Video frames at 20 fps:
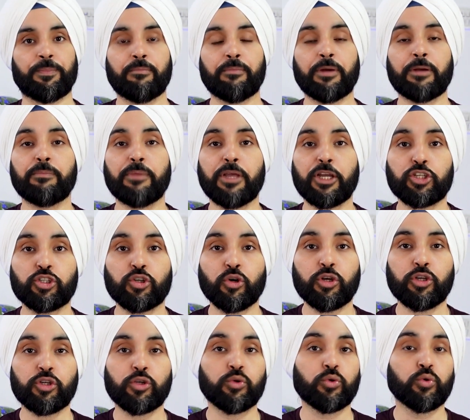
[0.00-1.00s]
but make
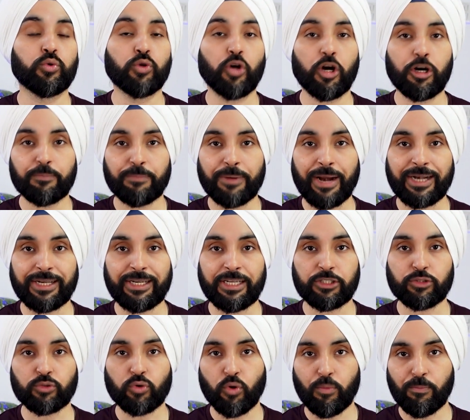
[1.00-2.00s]
sure you do not
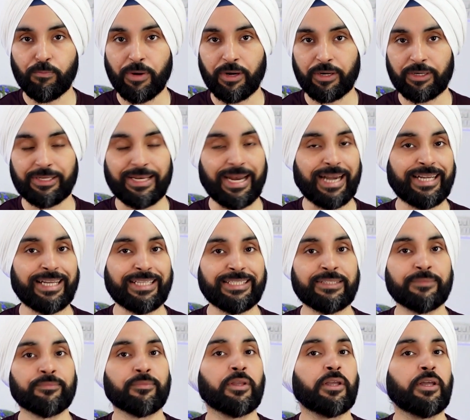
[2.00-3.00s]
practice kumbhak, that
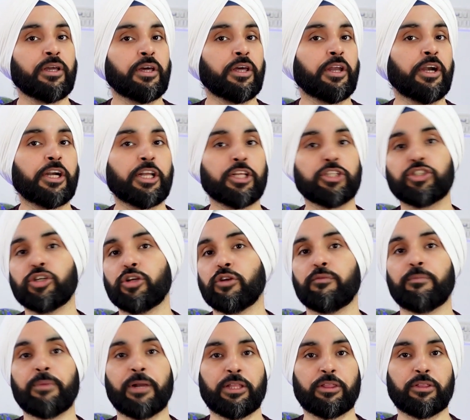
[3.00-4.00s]
is retention
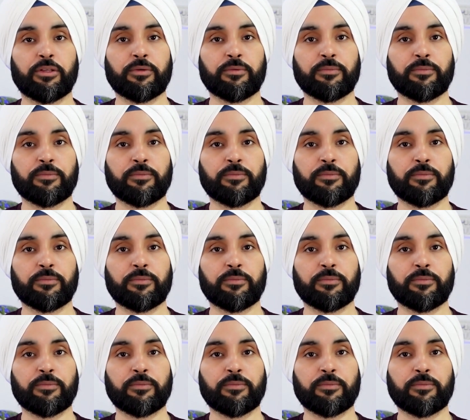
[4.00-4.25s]
of breath.